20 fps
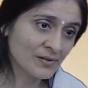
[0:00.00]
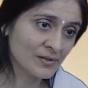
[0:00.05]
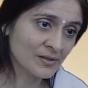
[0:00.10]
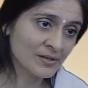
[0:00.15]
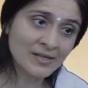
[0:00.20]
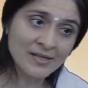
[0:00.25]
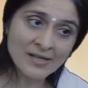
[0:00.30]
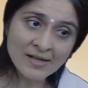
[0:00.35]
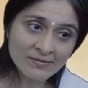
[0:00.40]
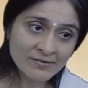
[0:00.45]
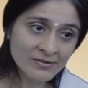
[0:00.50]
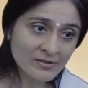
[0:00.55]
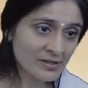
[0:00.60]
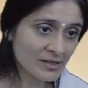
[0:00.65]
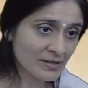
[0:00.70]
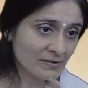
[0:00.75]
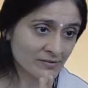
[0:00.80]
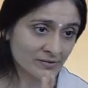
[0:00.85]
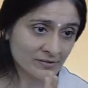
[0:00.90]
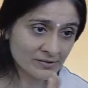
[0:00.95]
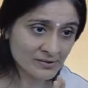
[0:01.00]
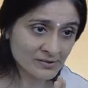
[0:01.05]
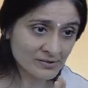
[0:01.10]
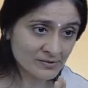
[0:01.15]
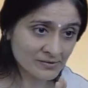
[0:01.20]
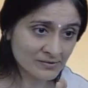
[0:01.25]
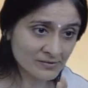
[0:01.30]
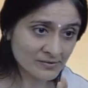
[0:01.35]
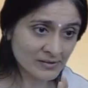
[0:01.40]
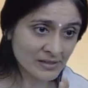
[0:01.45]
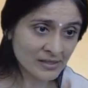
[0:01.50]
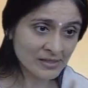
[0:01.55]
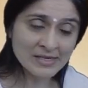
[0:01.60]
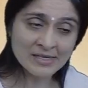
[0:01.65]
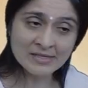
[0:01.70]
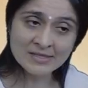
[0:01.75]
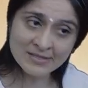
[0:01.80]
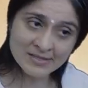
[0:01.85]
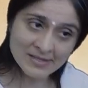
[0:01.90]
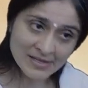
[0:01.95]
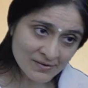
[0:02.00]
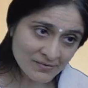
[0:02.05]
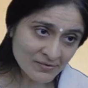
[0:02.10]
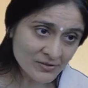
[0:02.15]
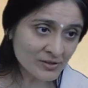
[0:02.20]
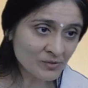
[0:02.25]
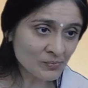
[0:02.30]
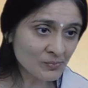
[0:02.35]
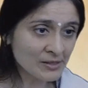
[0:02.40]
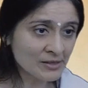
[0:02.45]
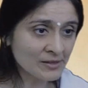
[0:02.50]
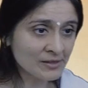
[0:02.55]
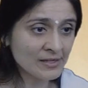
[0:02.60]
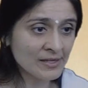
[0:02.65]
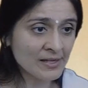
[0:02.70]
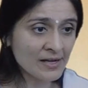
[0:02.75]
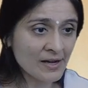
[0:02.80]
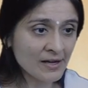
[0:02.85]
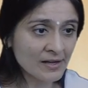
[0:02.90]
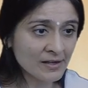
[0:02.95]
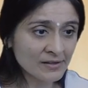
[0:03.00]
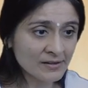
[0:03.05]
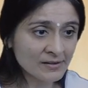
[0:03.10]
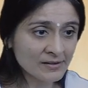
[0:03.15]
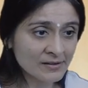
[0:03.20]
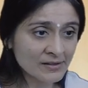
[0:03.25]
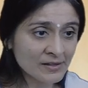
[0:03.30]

Never ever. It has never been the I.